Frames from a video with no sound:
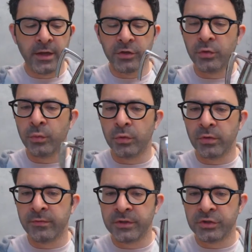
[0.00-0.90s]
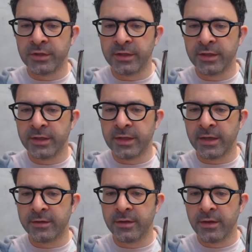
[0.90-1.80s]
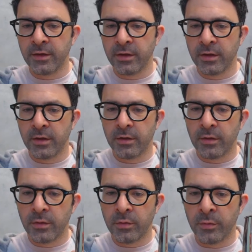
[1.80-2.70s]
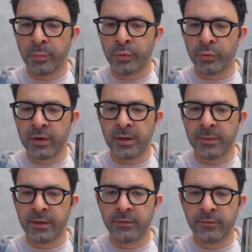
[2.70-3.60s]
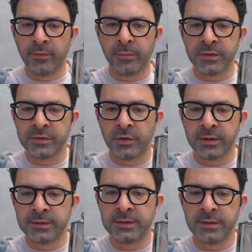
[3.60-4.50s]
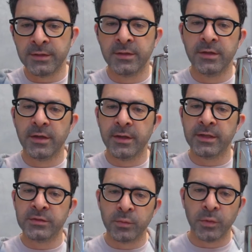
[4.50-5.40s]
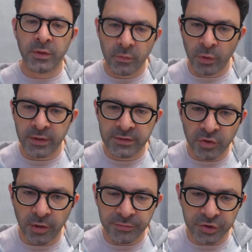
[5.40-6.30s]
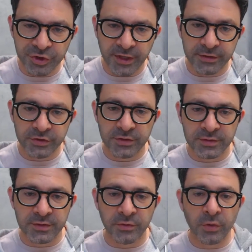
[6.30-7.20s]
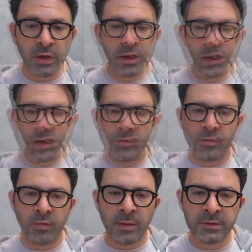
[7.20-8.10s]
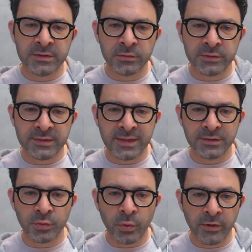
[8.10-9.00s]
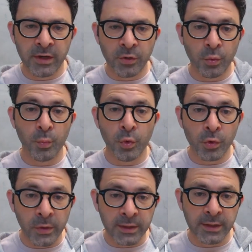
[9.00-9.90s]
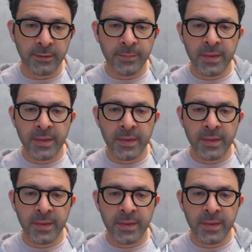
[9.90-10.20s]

and you will eventually get the brew coming from the sides here, and that's when it's time to change the seal. Rubber seals tend to wear out more quickly,